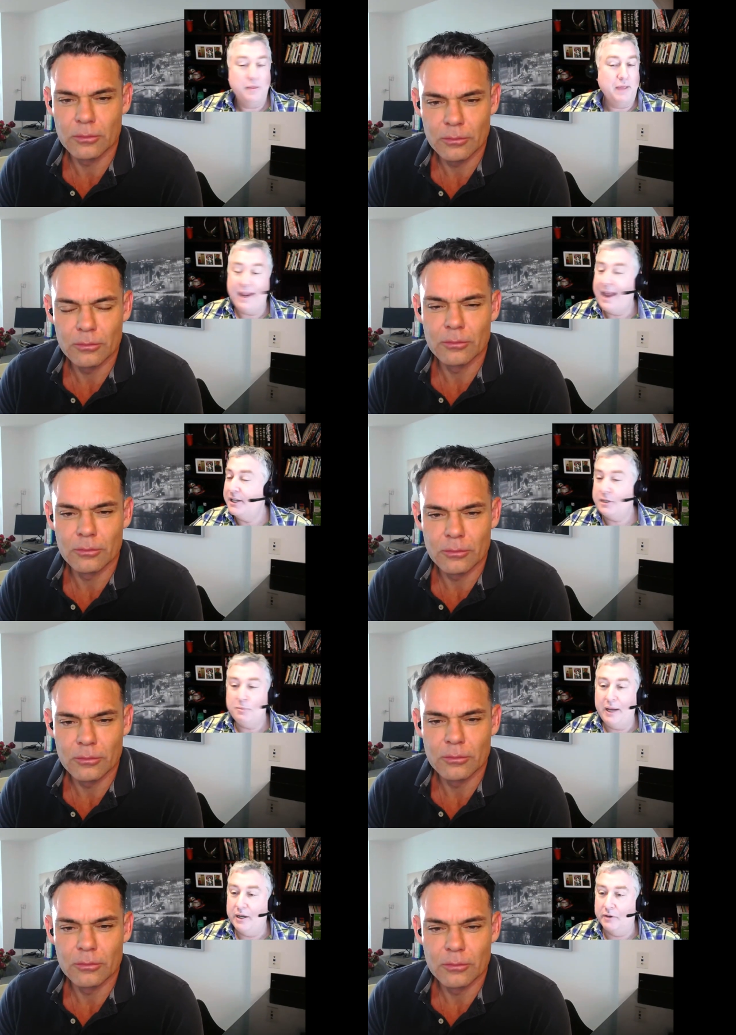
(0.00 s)
Speaker 1: They can't
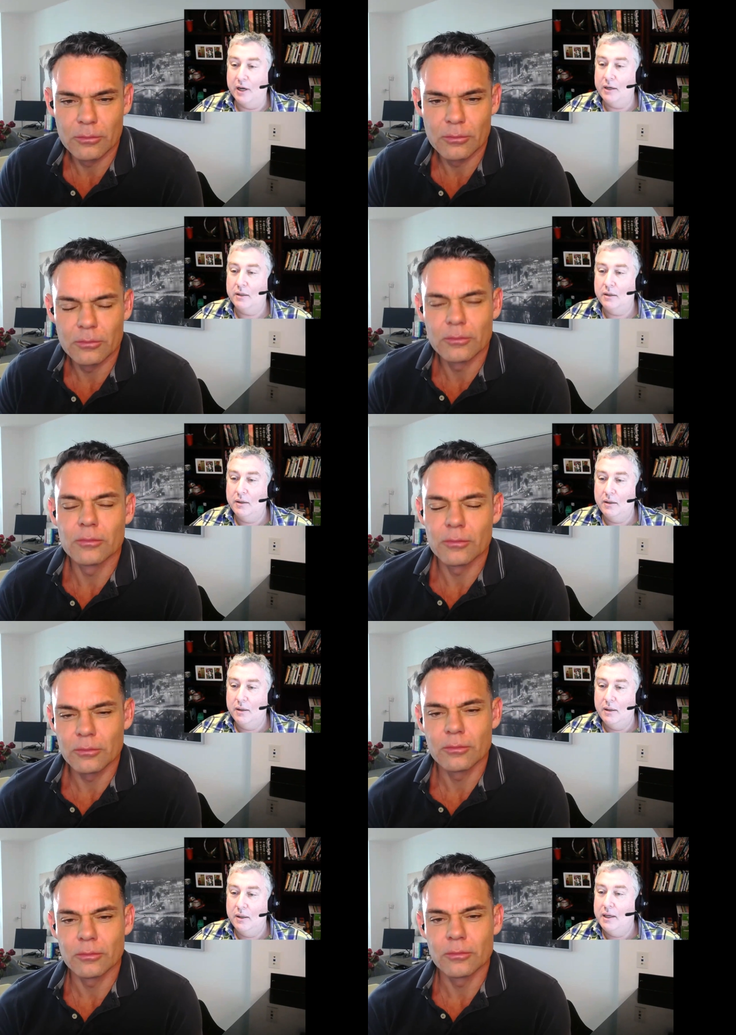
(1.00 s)
explain it, right?
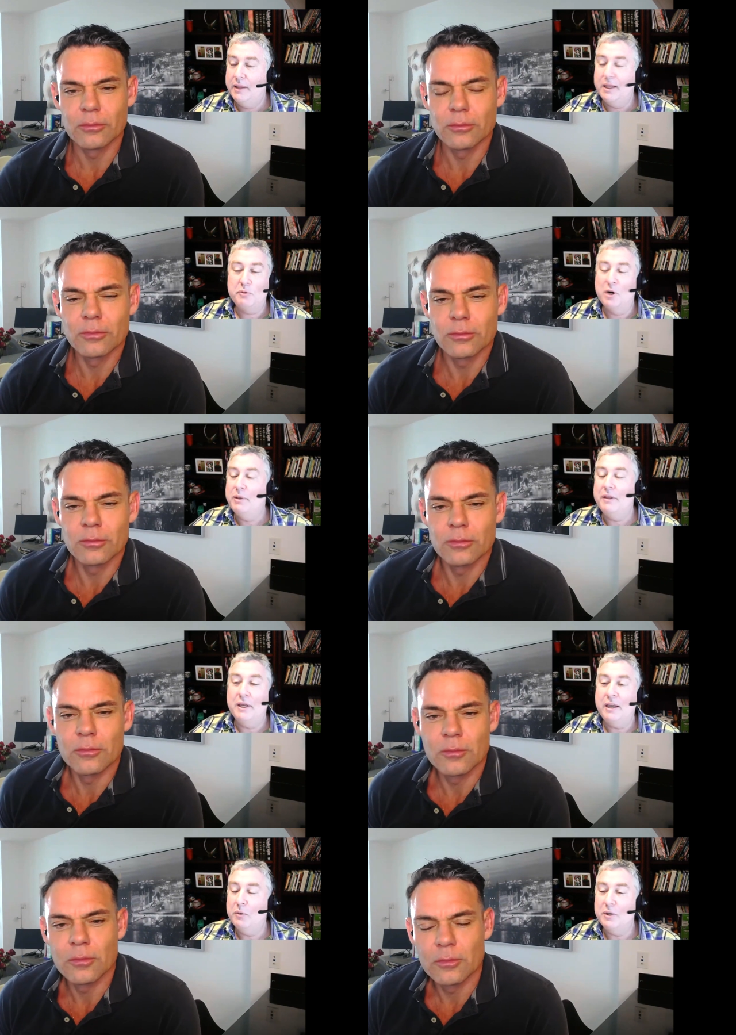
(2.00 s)
they probably
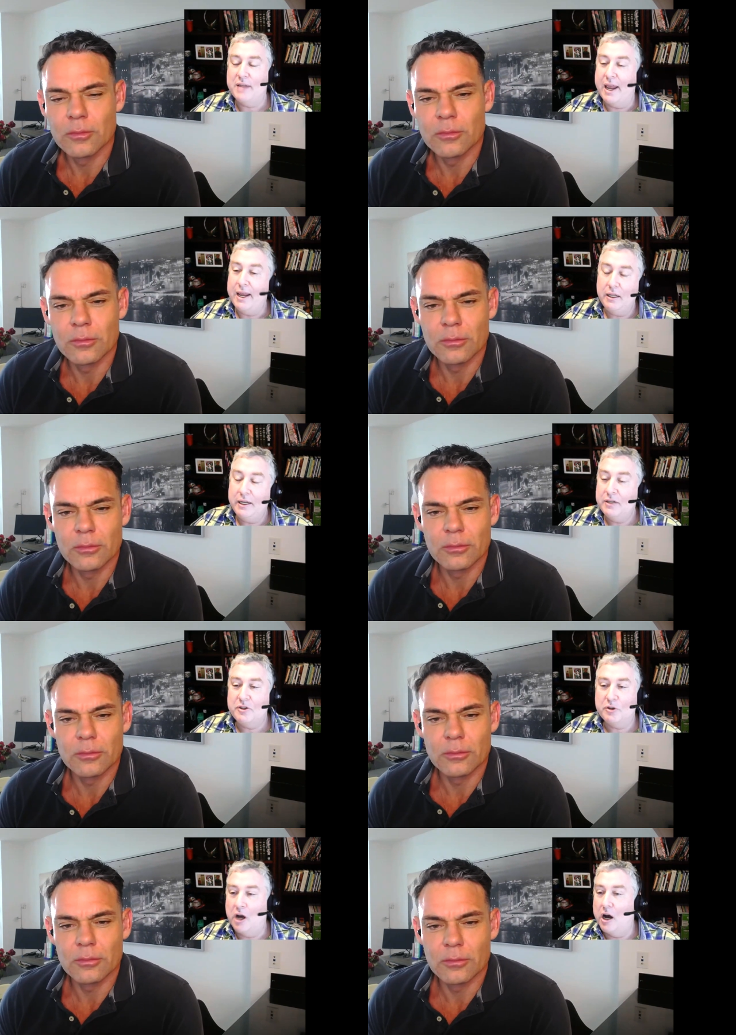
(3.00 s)
think it was aliens
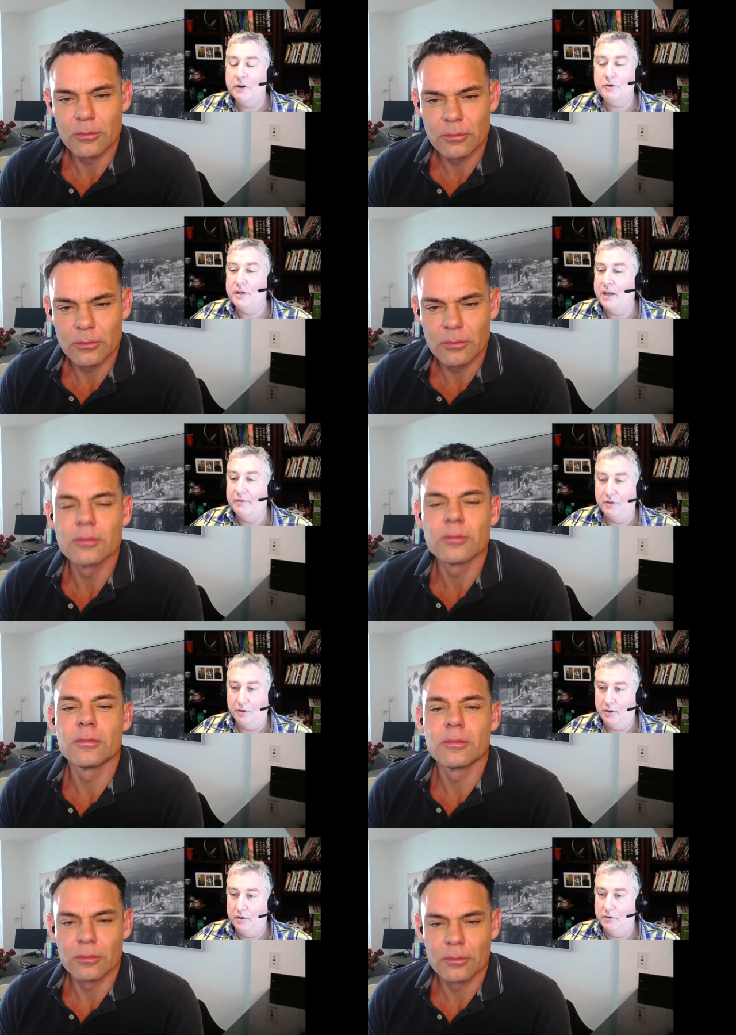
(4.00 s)
or God or the
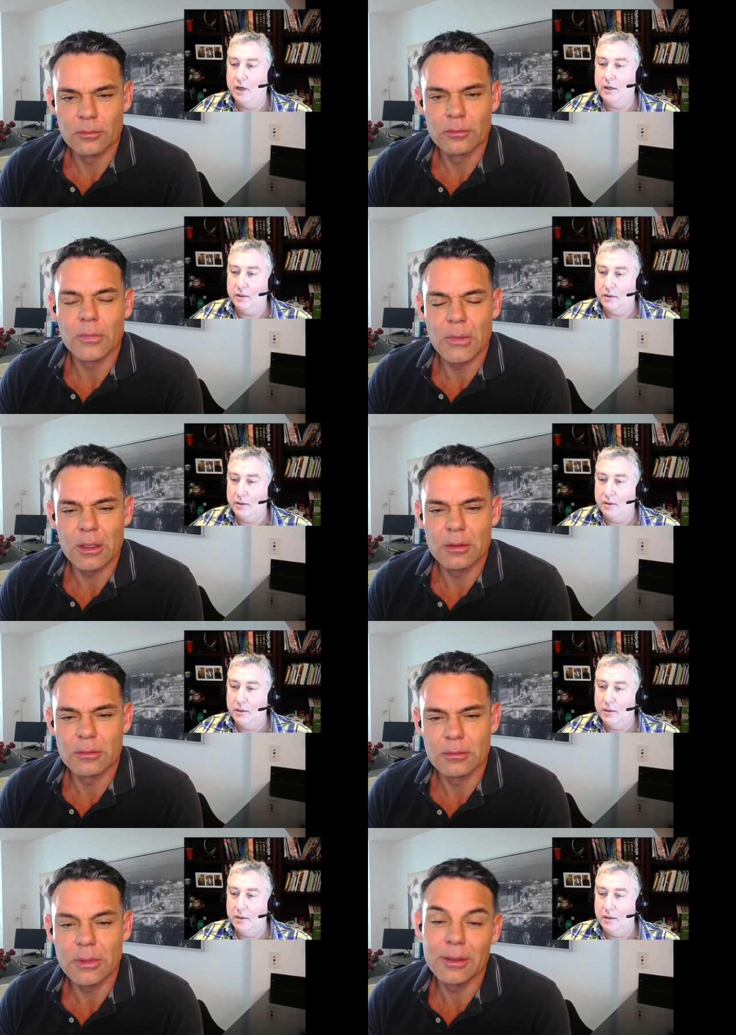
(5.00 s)
devil, right?
Speaker 2: Yeah,
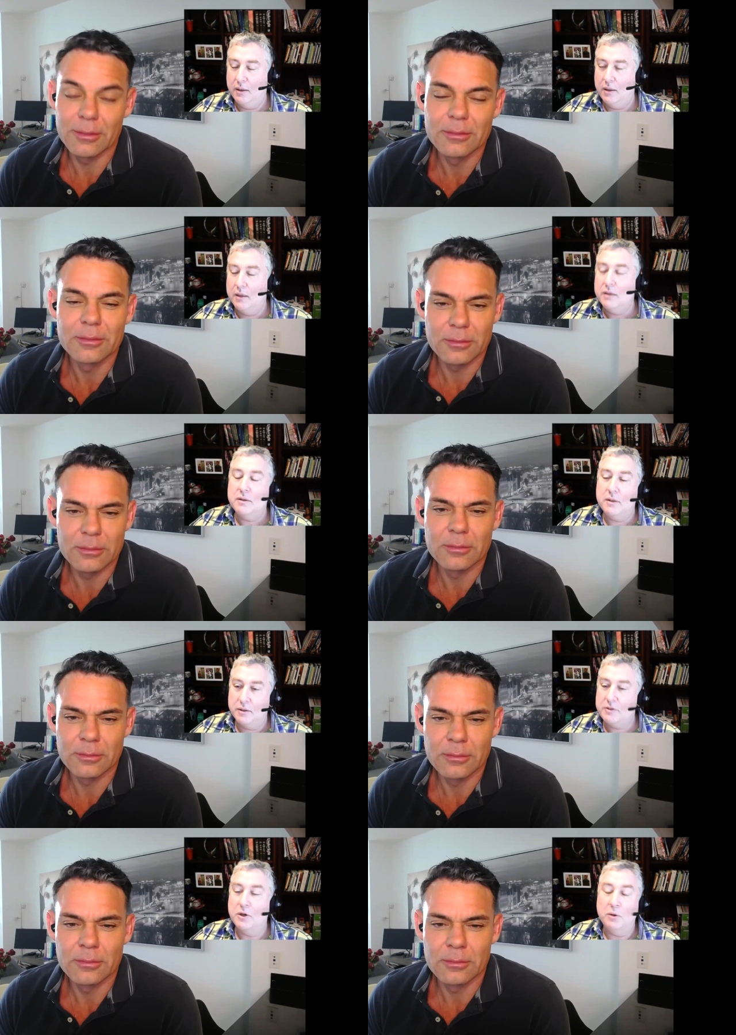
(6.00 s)
yeah.
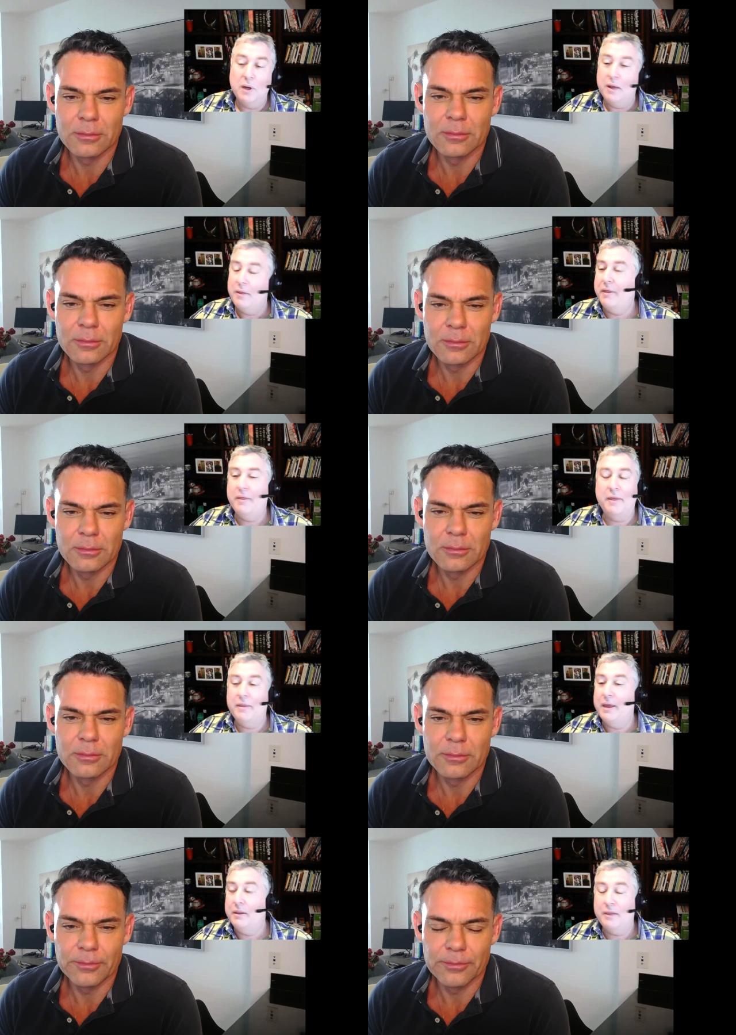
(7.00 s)
Speaker 1: So they,
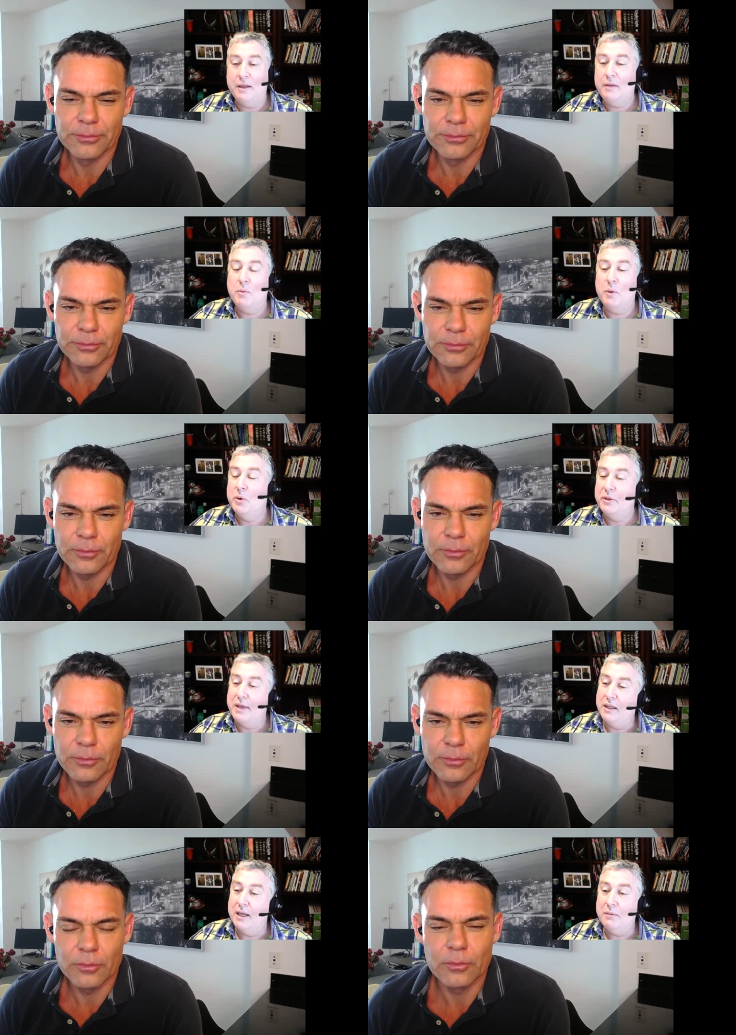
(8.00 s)
they, they we put
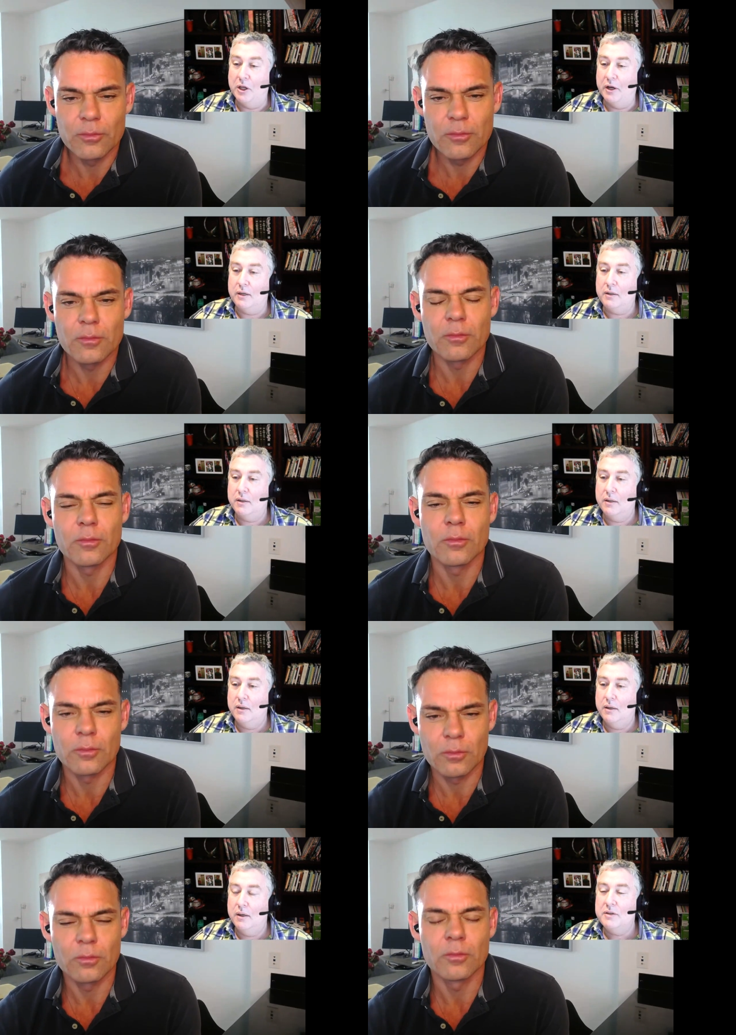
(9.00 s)
that label on it.
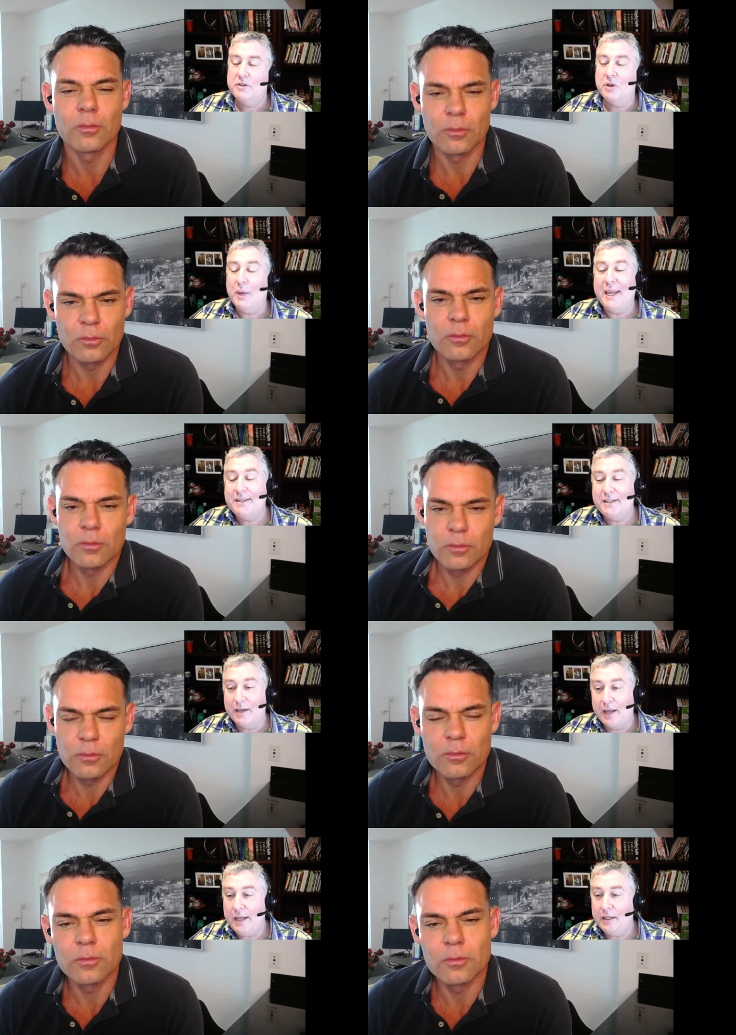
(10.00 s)
So
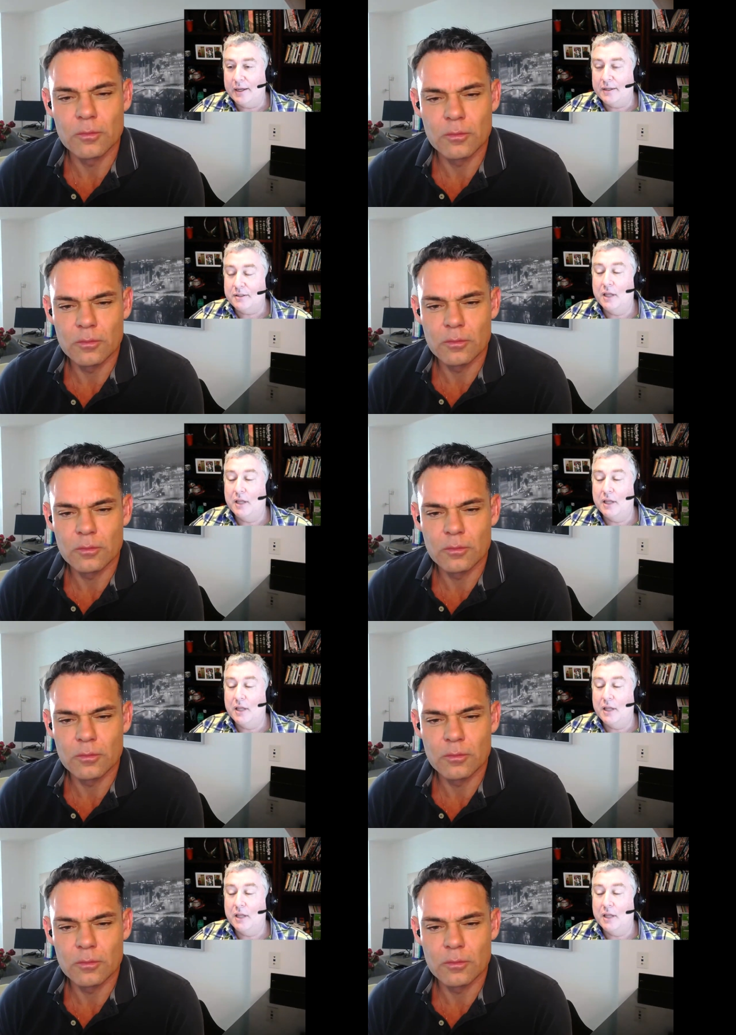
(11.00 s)
instant healings,